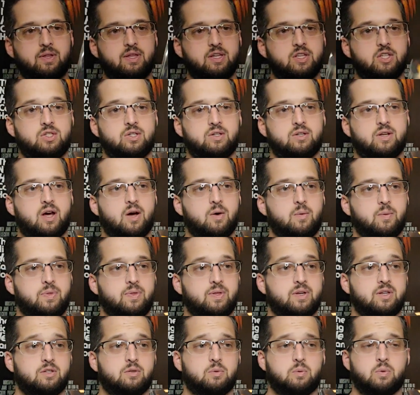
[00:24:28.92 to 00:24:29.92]
really stood out
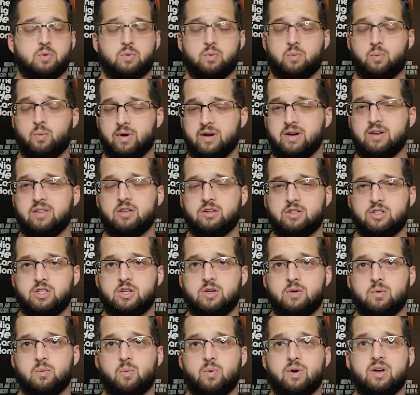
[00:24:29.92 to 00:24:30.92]
with this, were one of
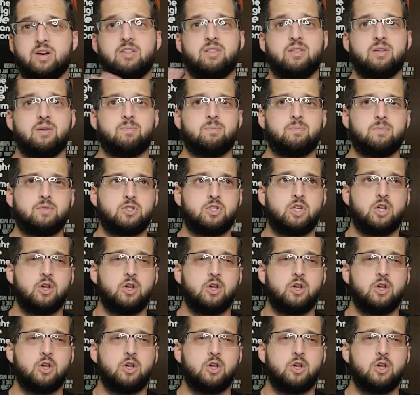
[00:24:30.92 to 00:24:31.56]
the